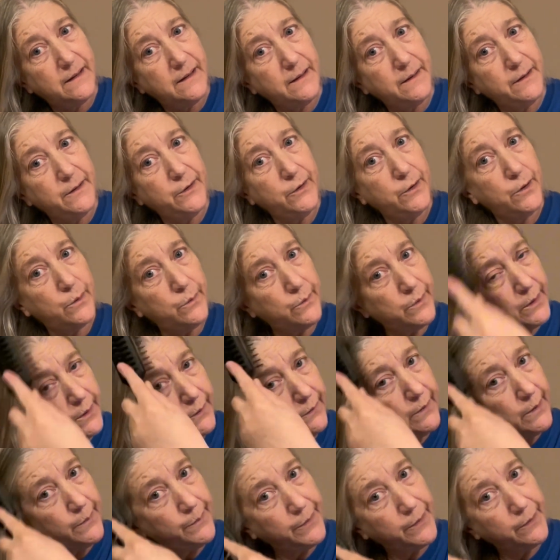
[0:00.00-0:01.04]
You don't want to
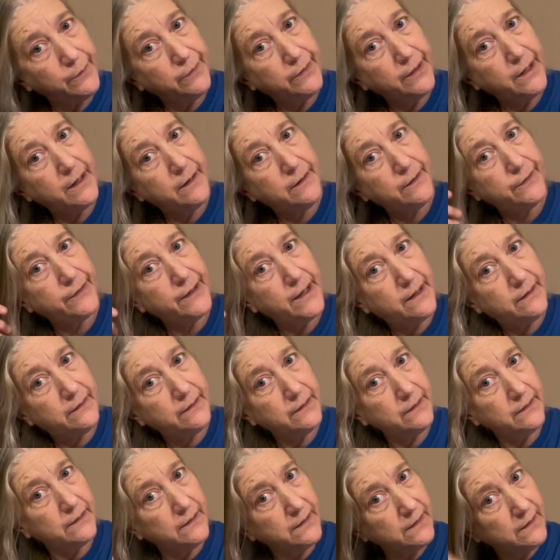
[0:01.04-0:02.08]
rip those hairs
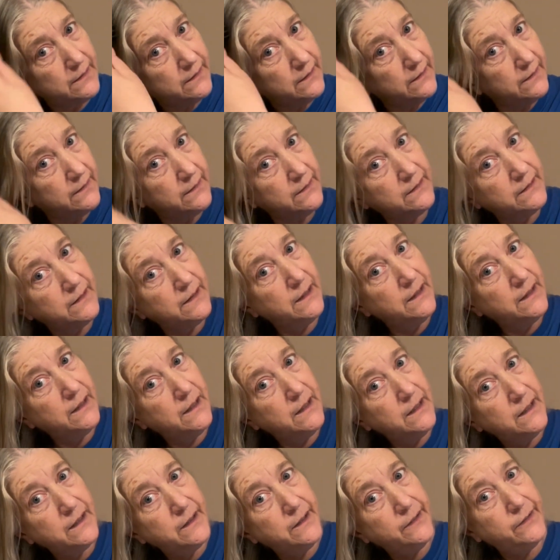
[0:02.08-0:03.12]
out
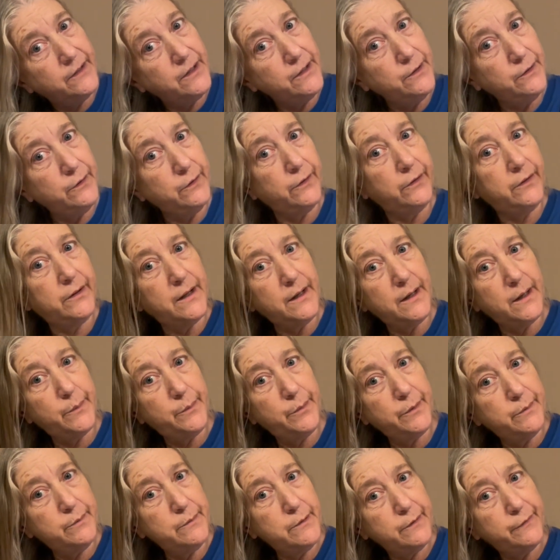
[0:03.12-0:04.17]
because then you just end up
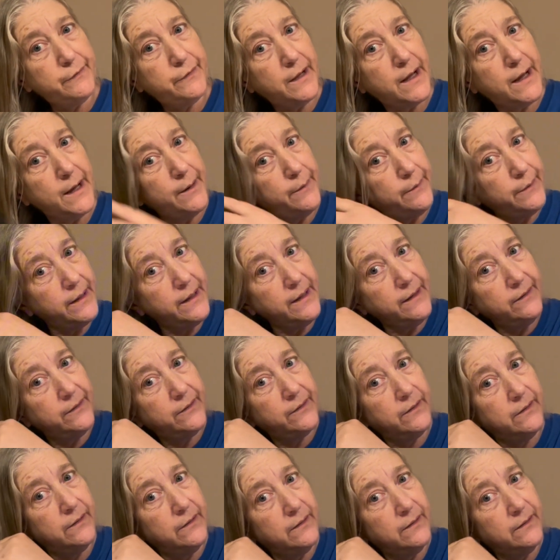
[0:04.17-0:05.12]
with more flyaways.